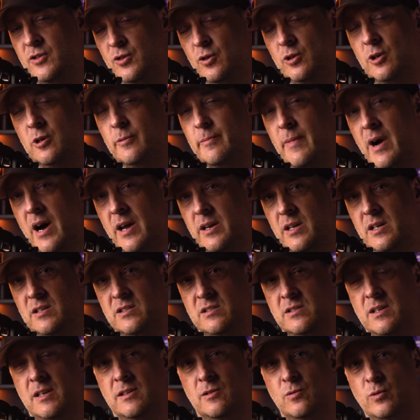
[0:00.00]
So Germania
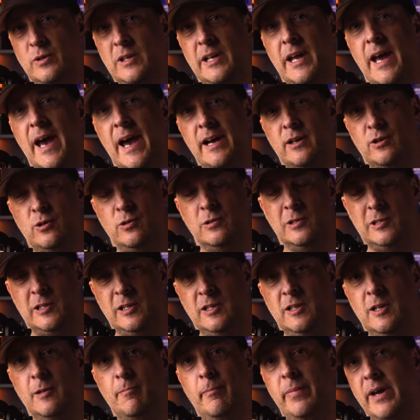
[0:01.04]
is not really
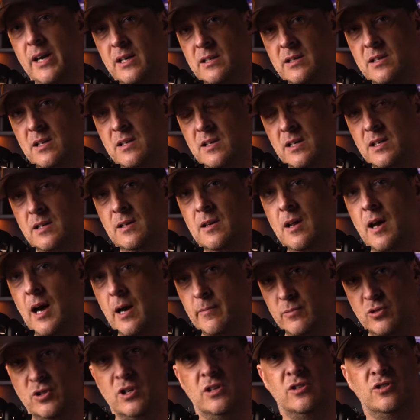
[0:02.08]
accurately depicted in
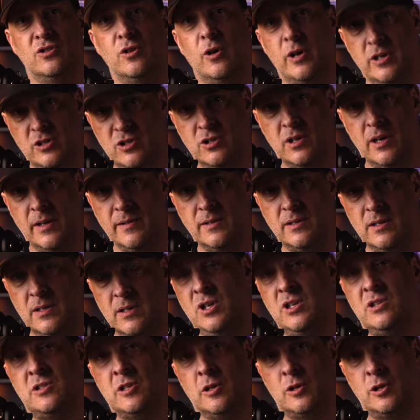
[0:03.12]
Rammstein's Deutschland.
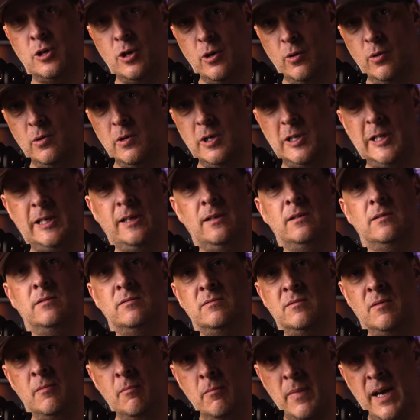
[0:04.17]
She is a totally
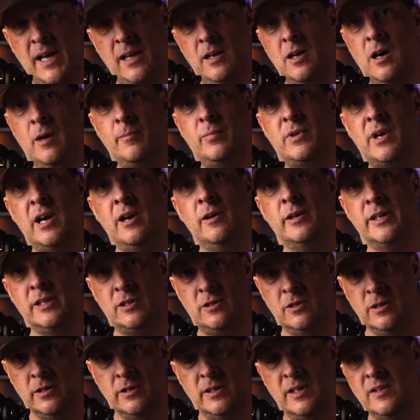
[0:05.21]
made-up
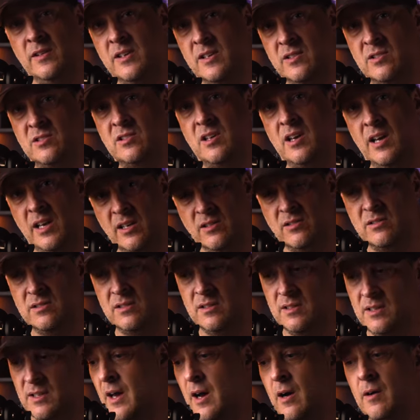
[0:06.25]
character in this case.
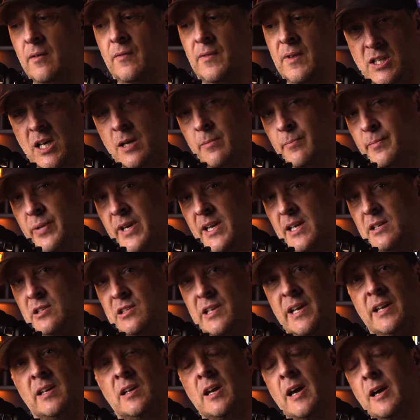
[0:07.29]
Now, she appears
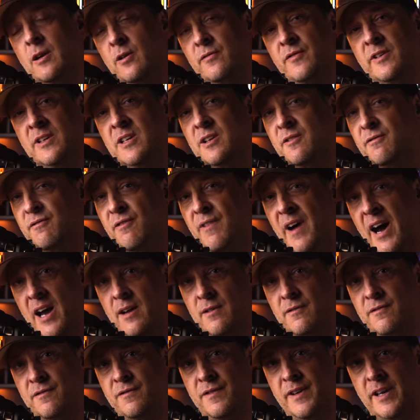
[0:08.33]
like kind of a
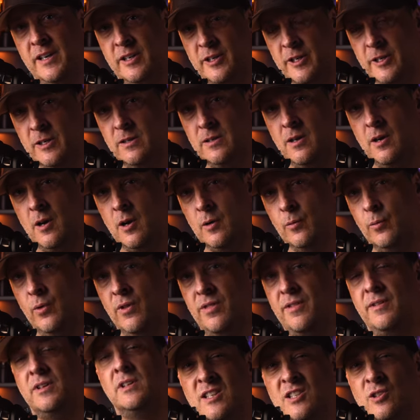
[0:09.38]
divine figure
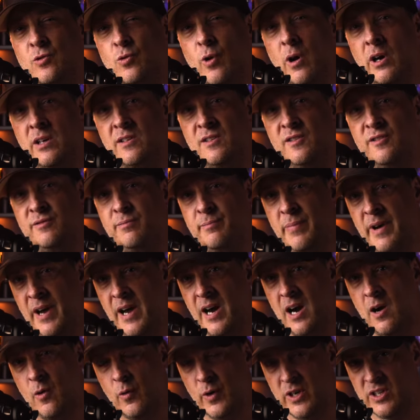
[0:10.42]
with destructive
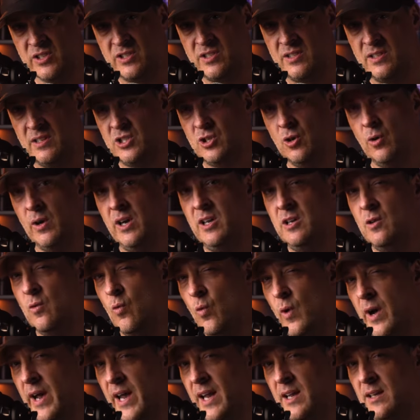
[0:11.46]
powers. So in
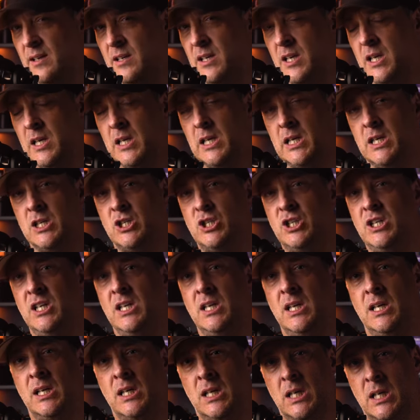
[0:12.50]
a way,
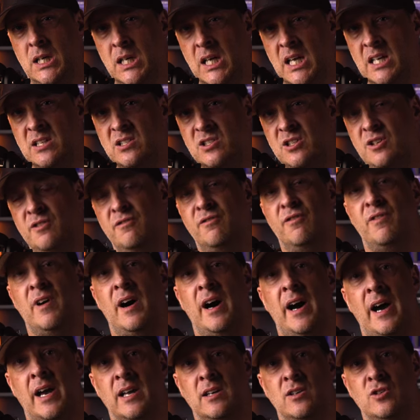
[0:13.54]
she is
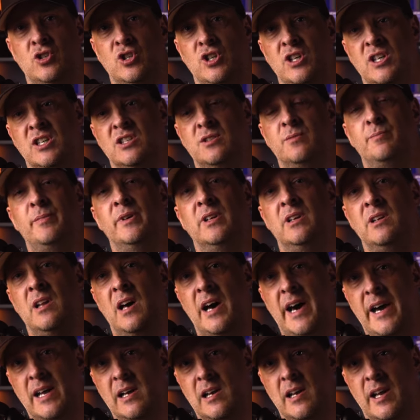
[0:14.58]
divine. She is
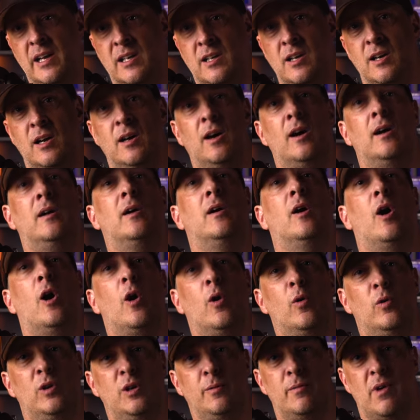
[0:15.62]
benign, like a
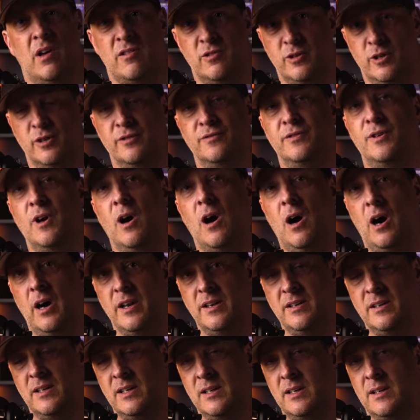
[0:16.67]
holy mother of
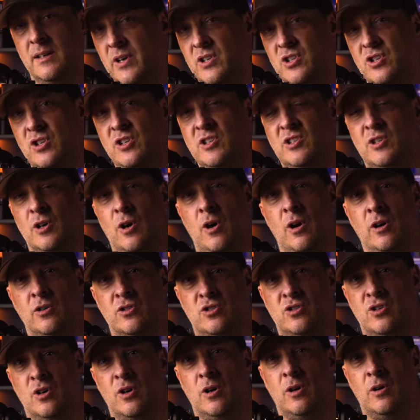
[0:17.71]
God. But she's
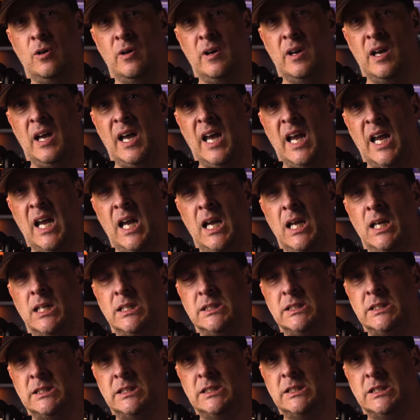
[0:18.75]
also a
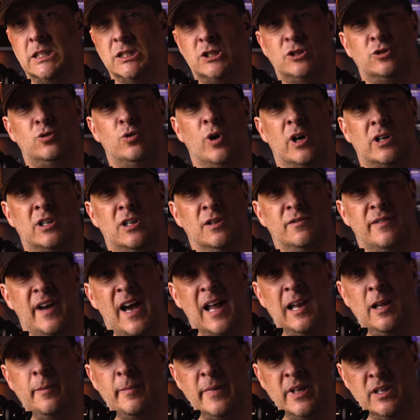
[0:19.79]
destructive
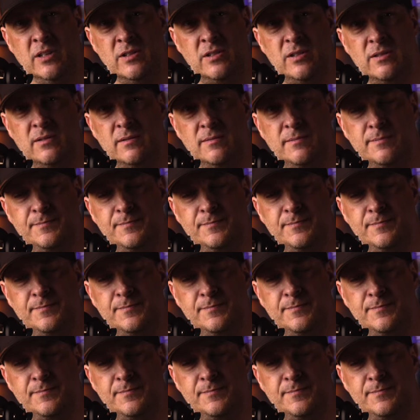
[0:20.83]
element.